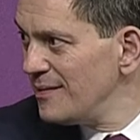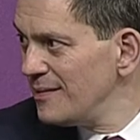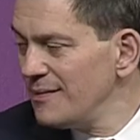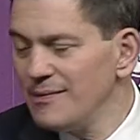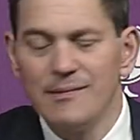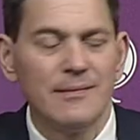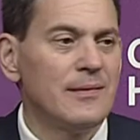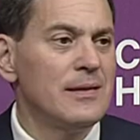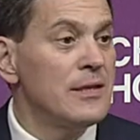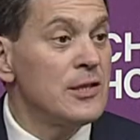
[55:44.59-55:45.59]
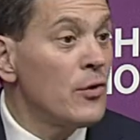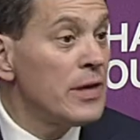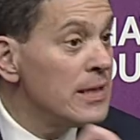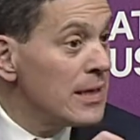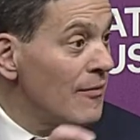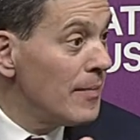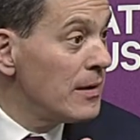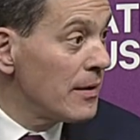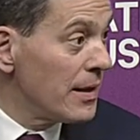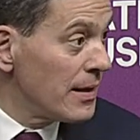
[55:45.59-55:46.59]
Uh, it's not an
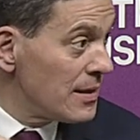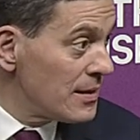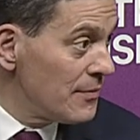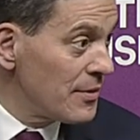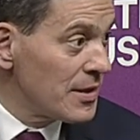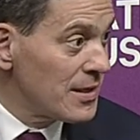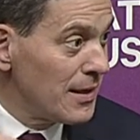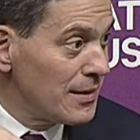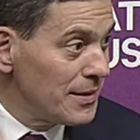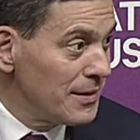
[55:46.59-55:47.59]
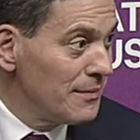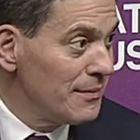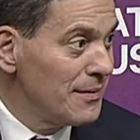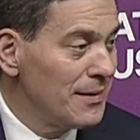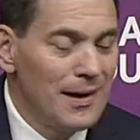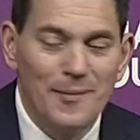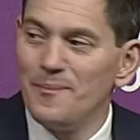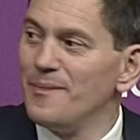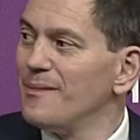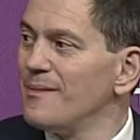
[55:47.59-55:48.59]
intergovernmental thing; it's a civil society um,
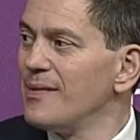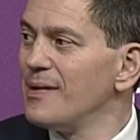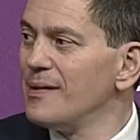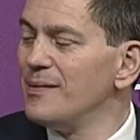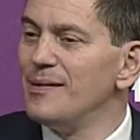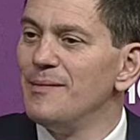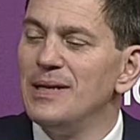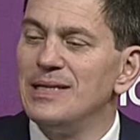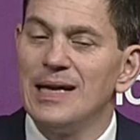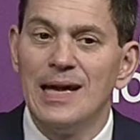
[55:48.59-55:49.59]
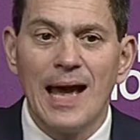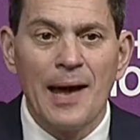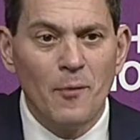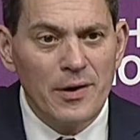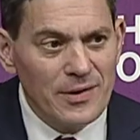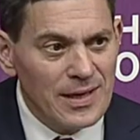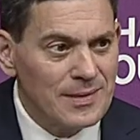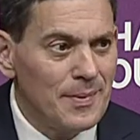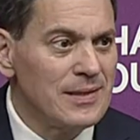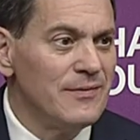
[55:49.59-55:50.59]
yeah. uh, meeting, and one year it
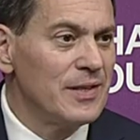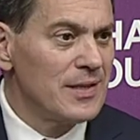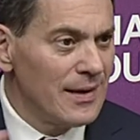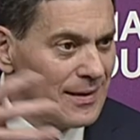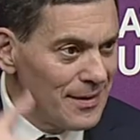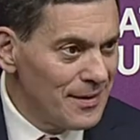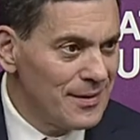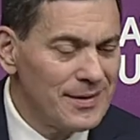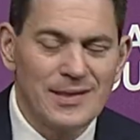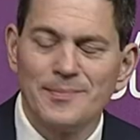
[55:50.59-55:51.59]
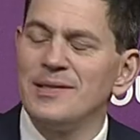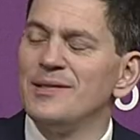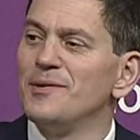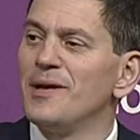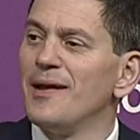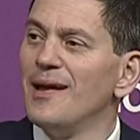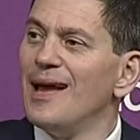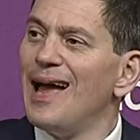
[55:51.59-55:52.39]
takes place in Versailles, another year it takes place in the UK.